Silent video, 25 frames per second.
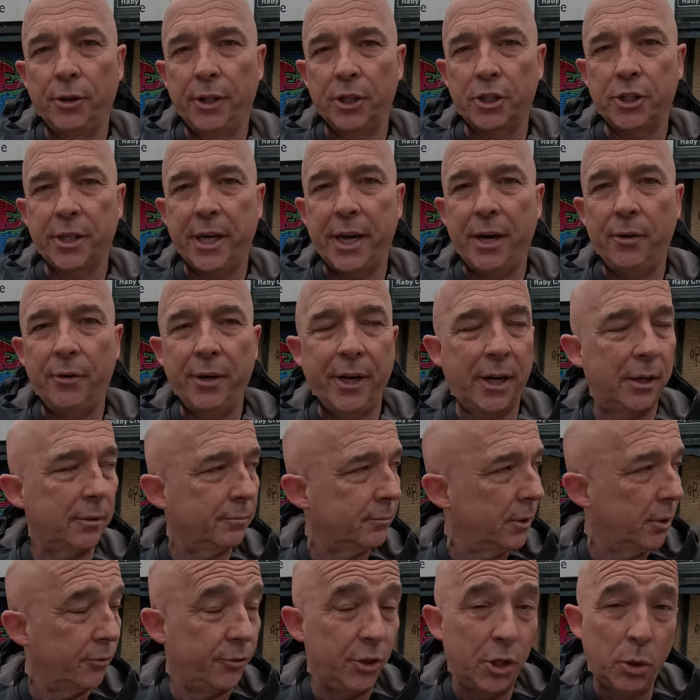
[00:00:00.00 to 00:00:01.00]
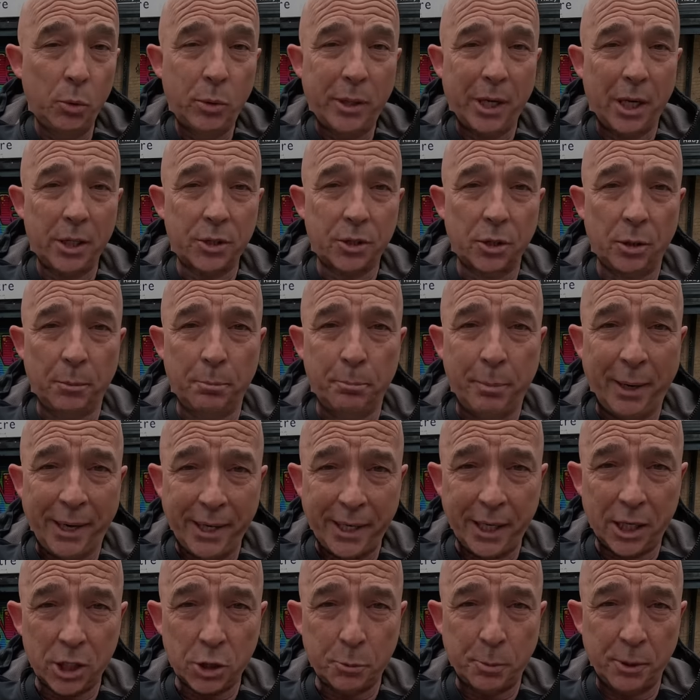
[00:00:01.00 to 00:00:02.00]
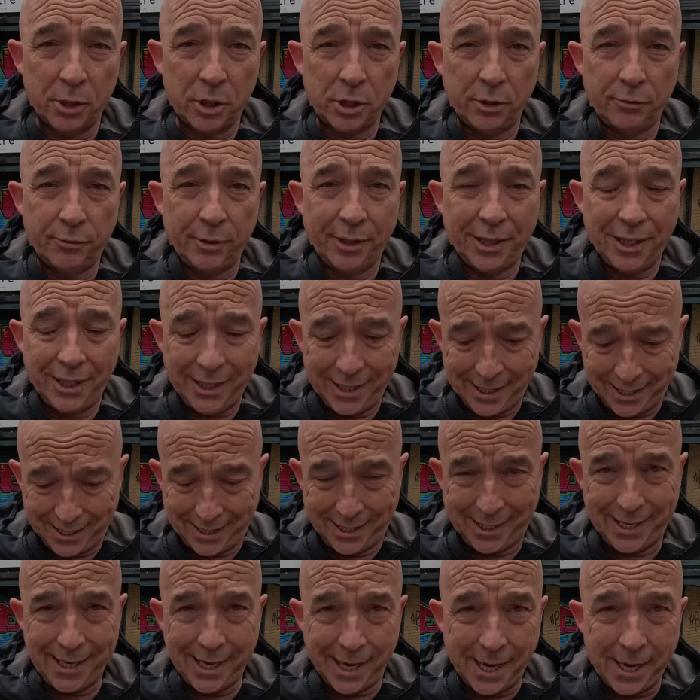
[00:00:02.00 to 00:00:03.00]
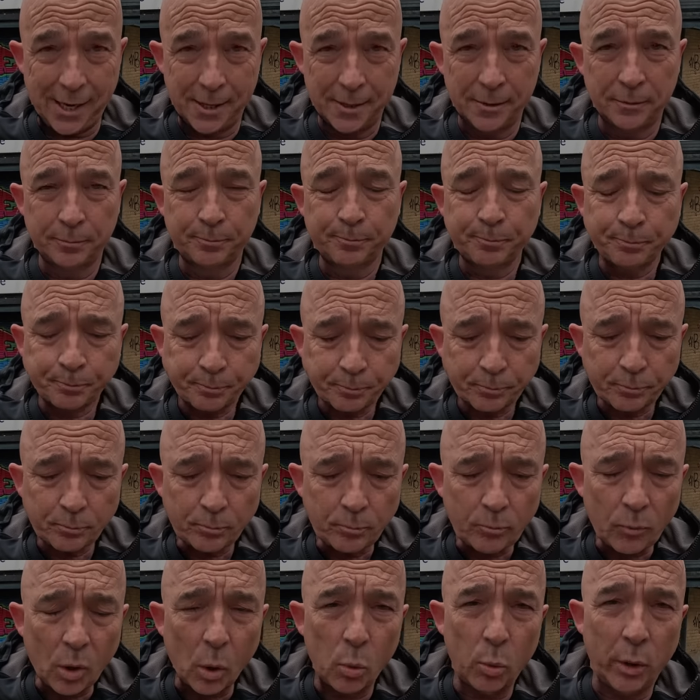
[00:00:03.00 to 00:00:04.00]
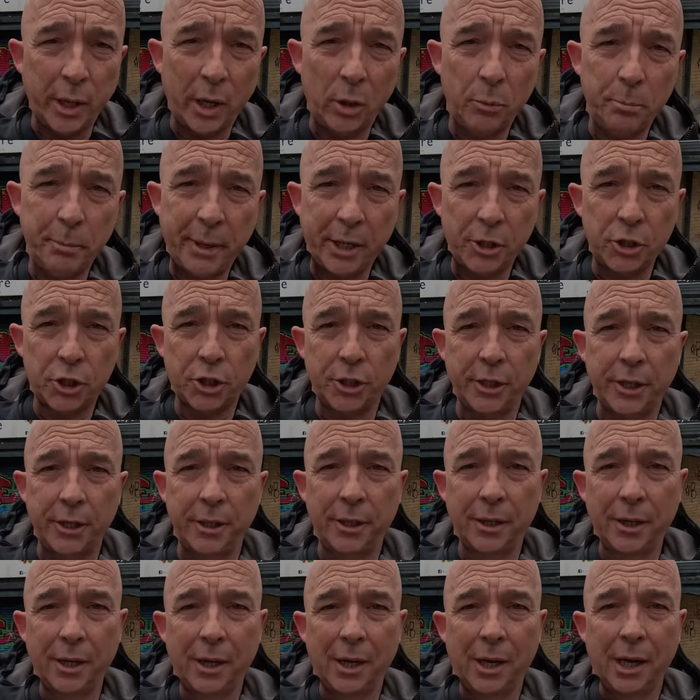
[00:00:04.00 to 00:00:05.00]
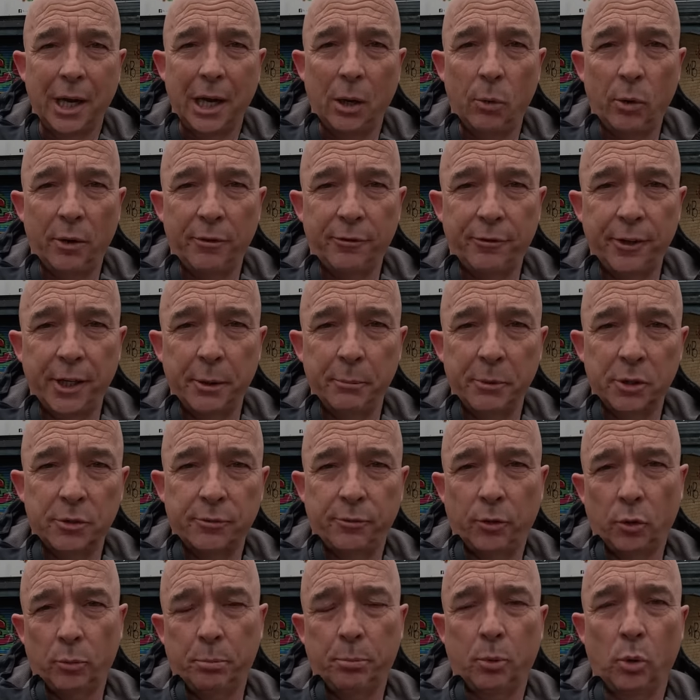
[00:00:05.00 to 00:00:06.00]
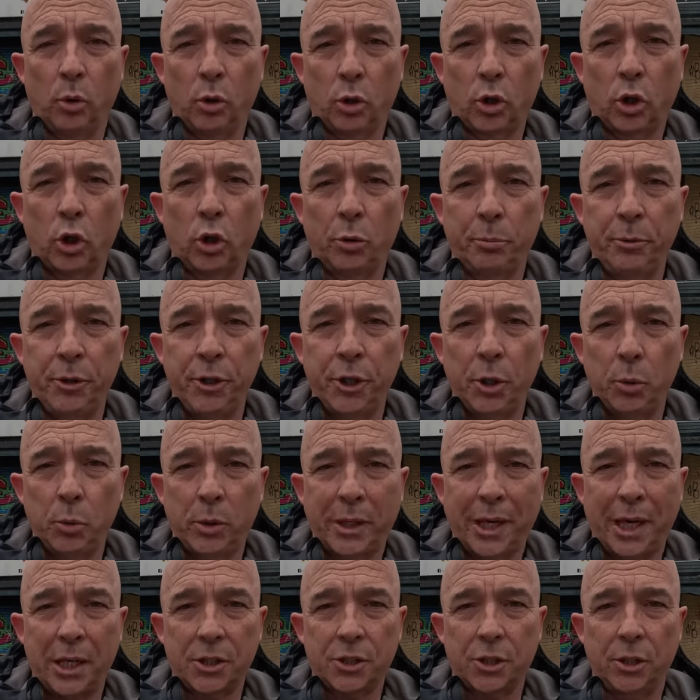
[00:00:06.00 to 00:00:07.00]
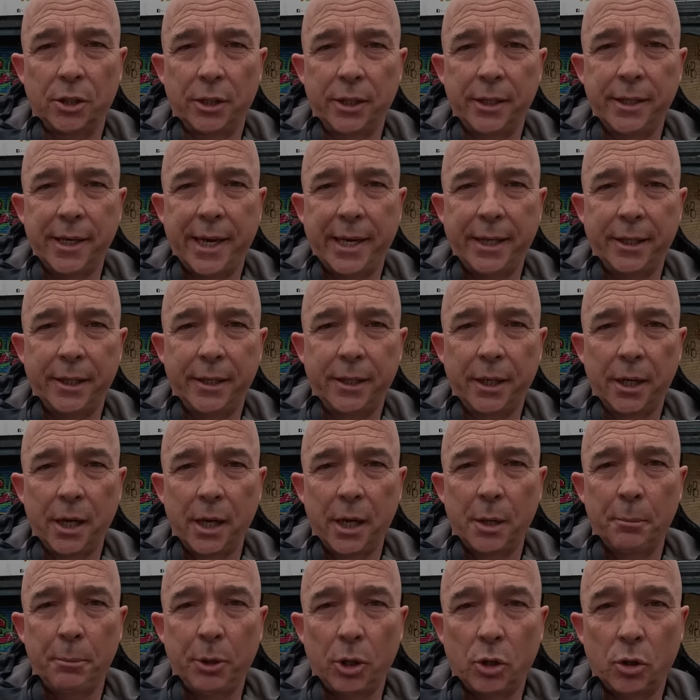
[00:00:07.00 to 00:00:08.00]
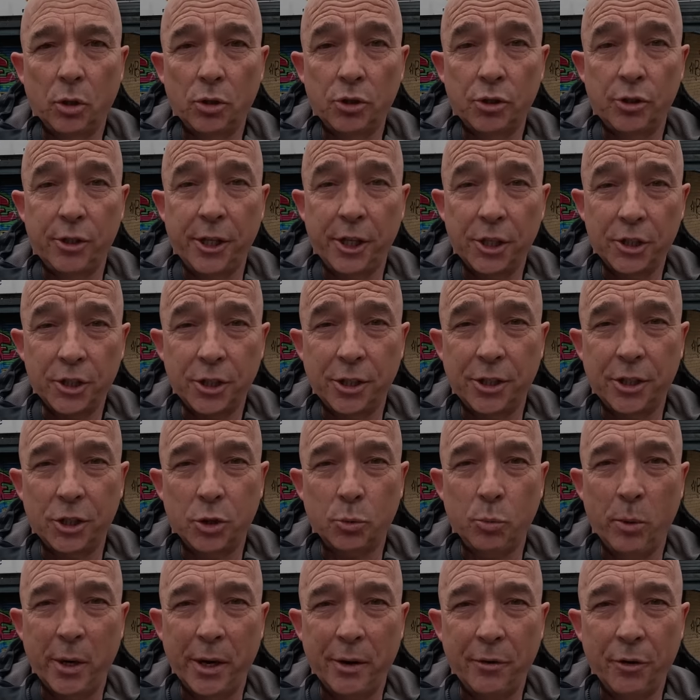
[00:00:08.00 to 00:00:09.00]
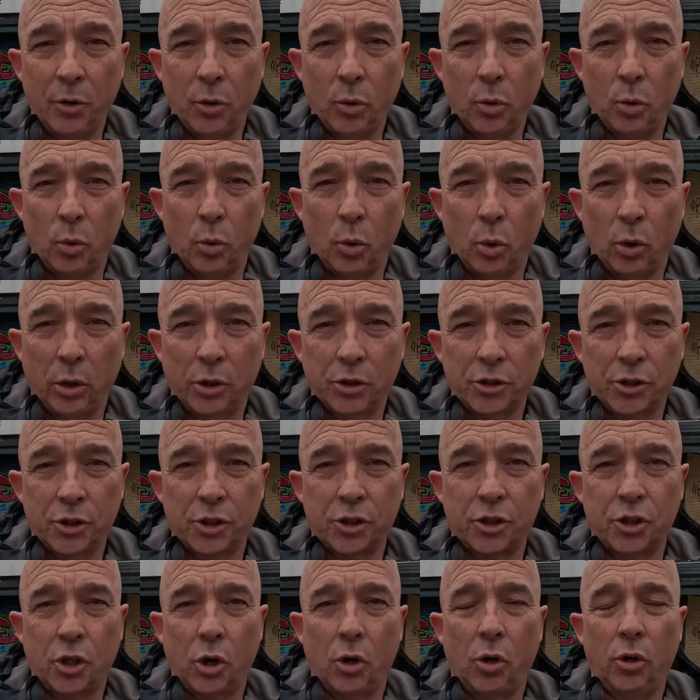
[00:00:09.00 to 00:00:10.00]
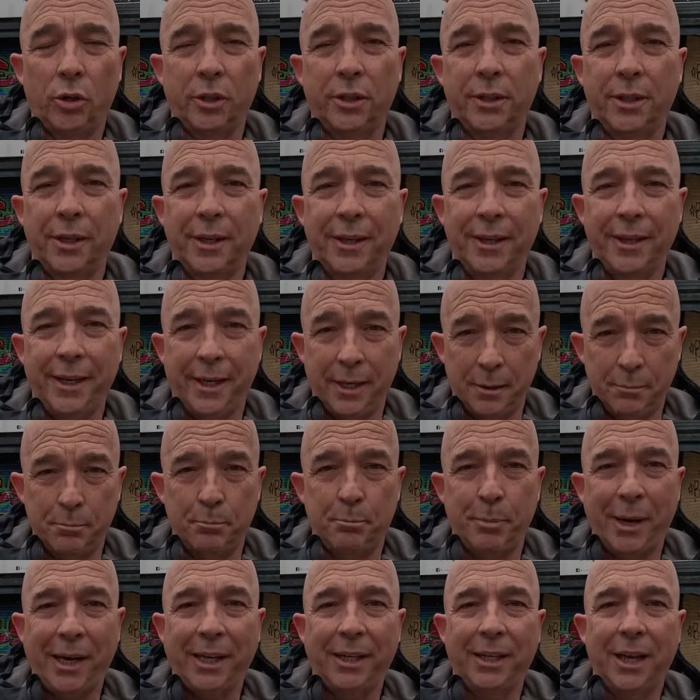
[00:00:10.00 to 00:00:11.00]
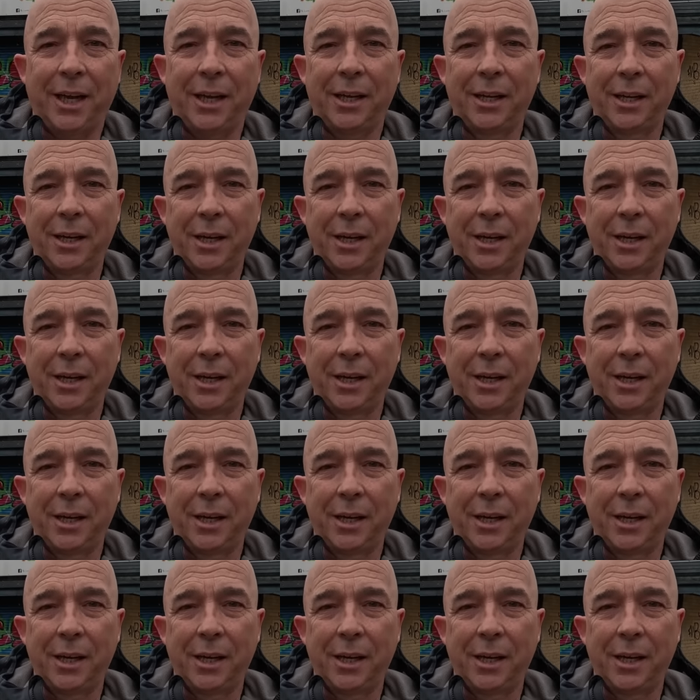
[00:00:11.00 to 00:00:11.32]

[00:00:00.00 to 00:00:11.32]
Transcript: this area of Newcastle, Byker specifically here, without mentioning our famous football club Newcastle United, because this is where it all started in Byker